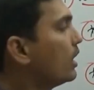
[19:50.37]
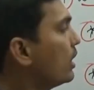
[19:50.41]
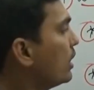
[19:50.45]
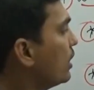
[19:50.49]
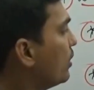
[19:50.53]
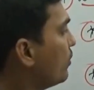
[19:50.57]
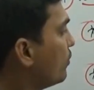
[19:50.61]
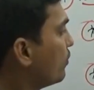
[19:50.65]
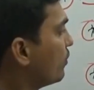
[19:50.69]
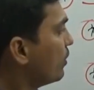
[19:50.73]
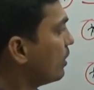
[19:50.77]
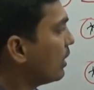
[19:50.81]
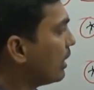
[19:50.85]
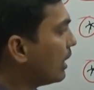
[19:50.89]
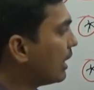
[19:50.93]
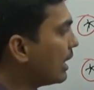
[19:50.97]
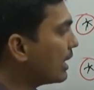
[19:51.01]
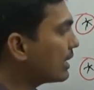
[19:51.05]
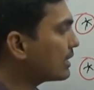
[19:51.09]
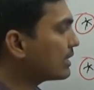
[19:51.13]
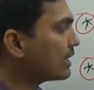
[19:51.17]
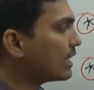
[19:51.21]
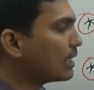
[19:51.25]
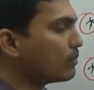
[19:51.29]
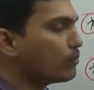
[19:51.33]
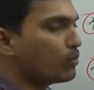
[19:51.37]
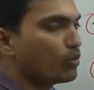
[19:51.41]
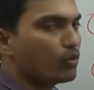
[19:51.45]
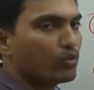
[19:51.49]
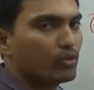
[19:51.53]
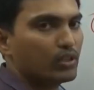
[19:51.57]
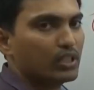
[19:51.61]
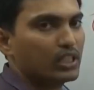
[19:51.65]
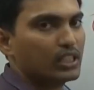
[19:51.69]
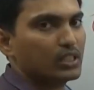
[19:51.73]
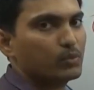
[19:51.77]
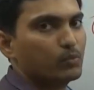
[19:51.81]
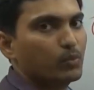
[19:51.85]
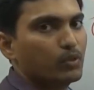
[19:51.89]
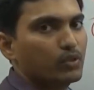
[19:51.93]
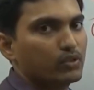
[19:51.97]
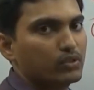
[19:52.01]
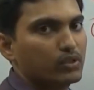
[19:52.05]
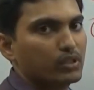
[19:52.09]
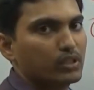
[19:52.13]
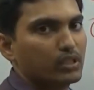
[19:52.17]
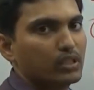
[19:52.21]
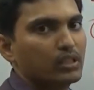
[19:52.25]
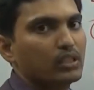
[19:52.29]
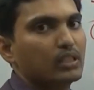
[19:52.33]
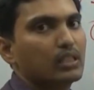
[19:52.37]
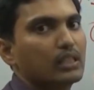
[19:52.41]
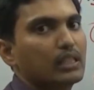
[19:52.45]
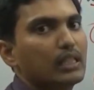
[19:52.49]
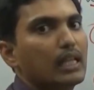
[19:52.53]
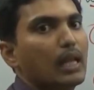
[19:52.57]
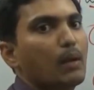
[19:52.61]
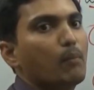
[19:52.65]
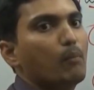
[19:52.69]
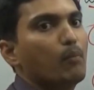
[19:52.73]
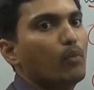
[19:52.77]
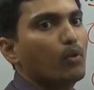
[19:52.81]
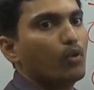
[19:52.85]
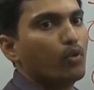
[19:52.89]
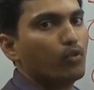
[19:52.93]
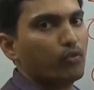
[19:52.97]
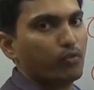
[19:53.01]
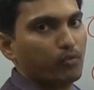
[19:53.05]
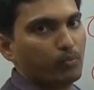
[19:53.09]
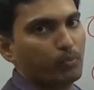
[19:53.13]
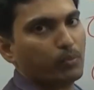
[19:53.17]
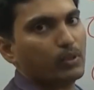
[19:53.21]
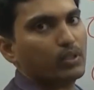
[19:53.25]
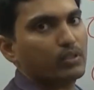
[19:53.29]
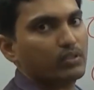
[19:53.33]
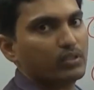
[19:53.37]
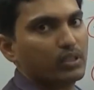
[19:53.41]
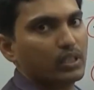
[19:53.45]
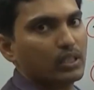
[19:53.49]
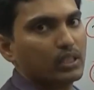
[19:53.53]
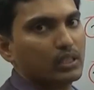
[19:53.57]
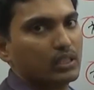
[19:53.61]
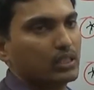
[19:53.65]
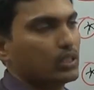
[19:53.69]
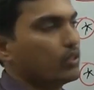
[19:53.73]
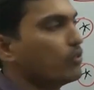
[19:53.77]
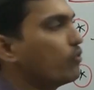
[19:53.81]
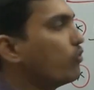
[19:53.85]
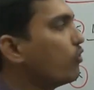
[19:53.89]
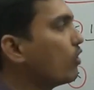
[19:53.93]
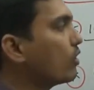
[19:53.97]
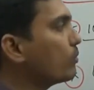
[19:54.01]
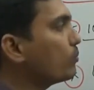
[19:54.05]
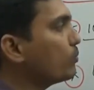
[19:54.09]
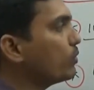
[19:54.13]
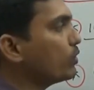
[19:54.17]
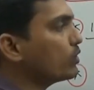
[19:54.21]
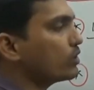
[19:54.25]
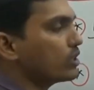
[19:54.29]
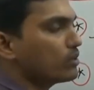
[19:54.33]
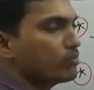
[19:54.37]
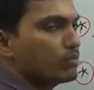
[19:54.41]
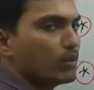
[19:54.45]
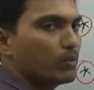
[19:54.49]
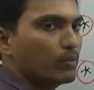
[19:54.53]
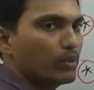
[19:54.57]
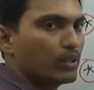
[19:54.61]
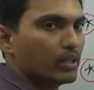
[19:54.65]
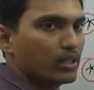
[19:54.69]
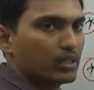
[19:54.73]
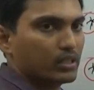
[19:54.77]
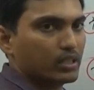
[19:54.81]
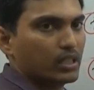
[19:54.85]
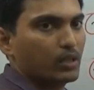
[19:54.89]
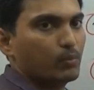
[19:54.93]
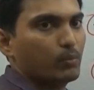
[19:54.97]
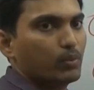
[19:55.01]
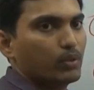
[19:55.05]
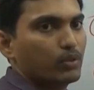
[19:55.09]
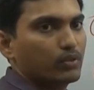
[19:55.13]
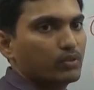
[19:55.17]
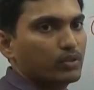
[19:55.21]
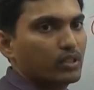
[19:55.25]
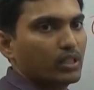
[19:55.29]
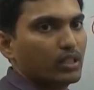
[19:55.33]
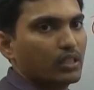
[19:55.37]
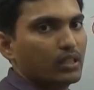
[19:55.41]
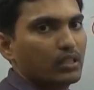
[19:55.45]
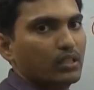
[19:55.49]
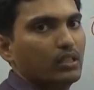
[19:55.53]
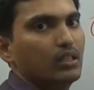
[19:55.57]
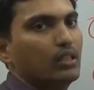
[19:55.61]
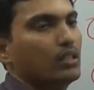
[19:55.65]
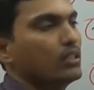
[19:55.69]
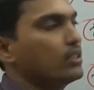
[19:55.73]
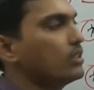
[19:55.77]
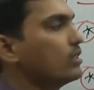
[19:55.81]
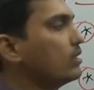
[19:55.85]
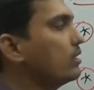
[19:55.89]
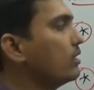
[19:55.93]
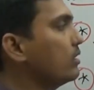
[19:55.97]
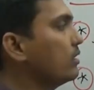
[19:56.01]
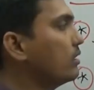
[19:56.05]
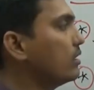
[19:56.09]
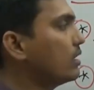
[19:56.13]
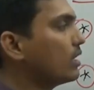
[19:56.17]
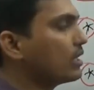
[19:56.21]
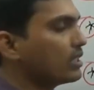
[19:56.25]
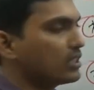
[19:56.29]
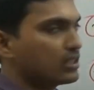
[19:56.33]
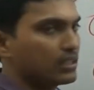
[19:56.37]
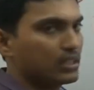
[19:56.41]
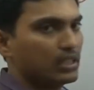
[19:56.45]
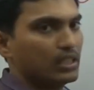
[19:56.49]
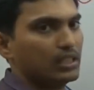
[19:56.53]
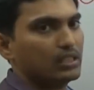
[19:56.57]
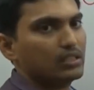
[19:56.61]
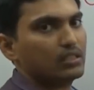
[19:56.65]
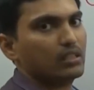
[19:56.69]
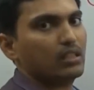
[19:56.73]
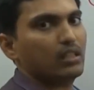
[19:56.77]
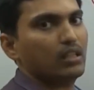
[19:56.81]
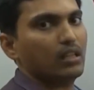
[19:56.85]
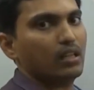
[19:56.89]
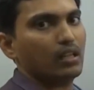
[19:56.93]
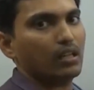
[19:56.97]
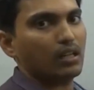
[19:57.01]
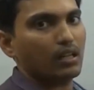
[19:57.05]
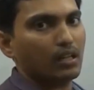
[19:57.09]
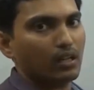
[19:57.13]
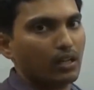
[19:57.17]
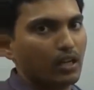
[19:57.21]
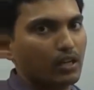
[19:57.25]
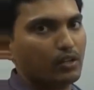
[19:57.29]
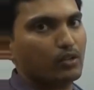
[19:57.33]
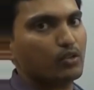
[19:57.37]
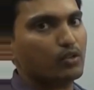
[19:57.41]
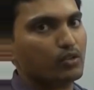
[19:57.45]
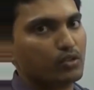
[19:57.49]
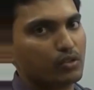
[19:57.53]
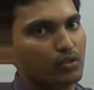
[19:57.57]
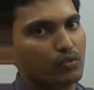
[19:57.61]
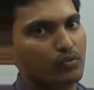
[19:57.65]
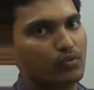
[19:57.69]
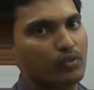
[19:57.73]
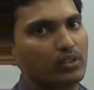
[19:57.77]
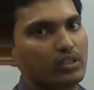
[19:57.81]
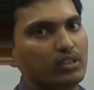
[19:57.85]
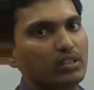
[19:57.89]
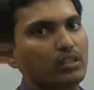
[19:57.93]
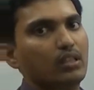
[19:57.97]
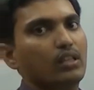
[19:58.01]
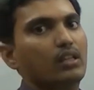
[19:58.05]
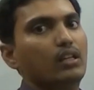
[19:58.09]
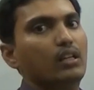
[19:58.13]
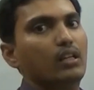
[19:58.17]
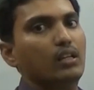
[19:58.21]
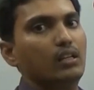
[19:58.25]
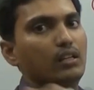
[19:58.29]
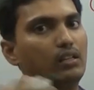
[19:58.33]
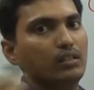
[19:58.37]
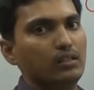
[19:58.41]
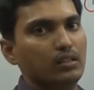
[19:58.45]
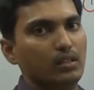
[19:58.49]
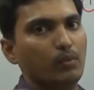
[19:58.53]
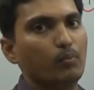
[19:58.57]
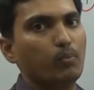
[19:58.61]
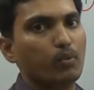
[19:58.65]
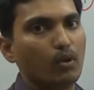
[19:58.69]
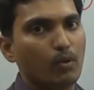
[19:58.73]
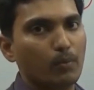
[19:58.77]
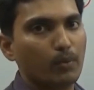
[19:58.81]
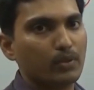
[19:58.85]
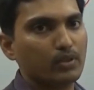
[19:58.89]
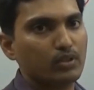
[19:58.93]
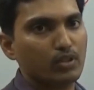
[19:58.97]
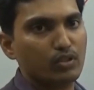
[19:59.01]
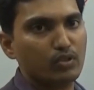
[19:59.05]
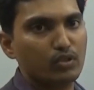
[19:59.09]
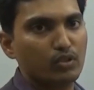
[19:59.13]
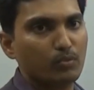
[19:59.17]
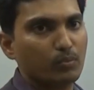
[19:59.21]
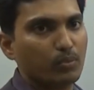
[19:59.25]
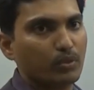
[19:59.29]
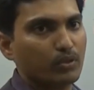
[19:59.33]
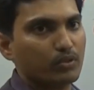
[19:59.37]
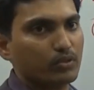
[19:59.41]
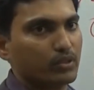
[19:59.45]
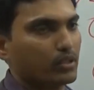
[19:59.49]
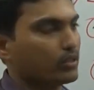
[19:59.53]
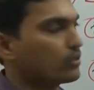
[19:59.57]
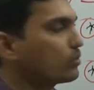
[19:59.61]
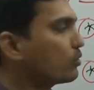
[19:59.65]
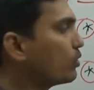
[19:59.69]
If lesser amount disbursing number of persons, if one person may be risky person, the risk is reduced with the proper genuine person.